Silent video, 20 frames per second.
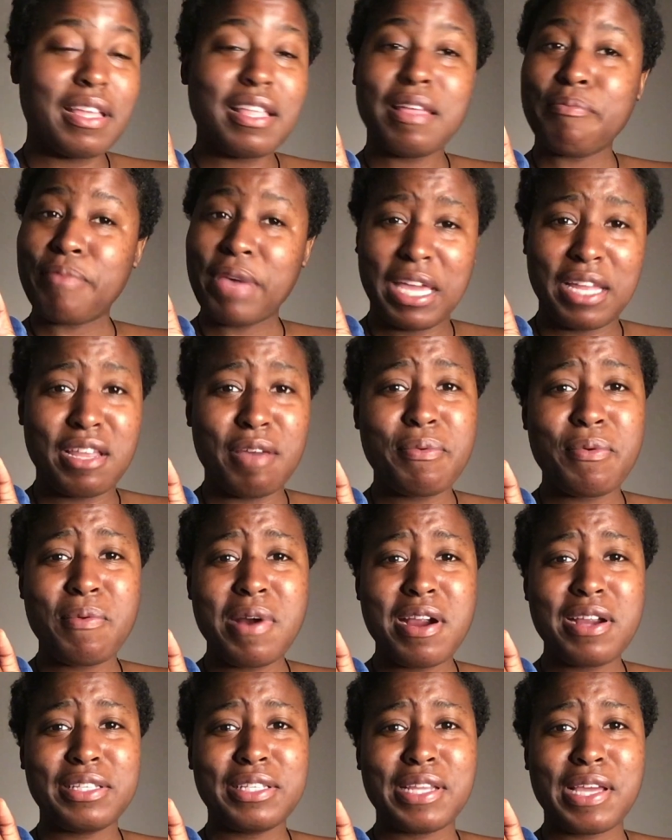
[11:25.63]
Making up
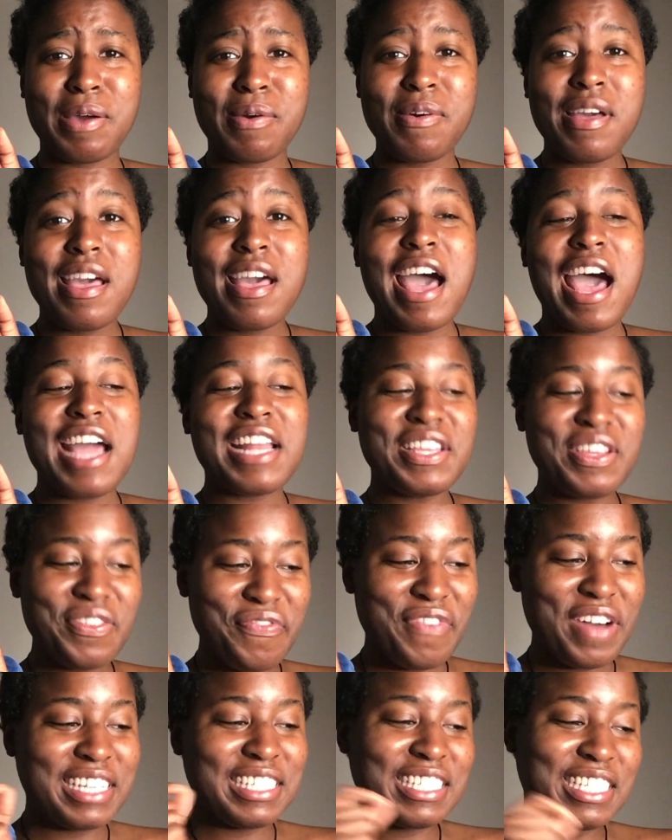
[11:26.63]
words now.
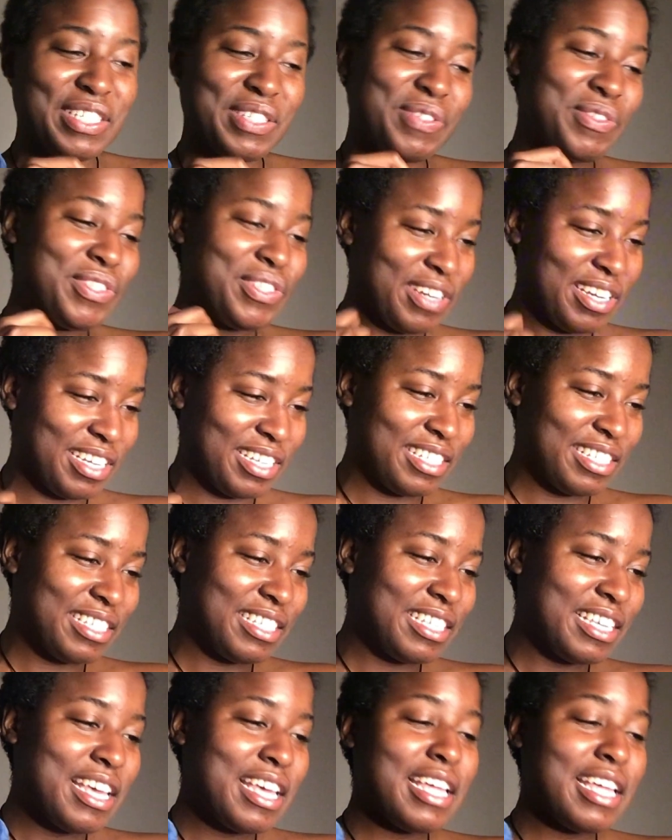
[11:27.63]
Identify seasonal trends.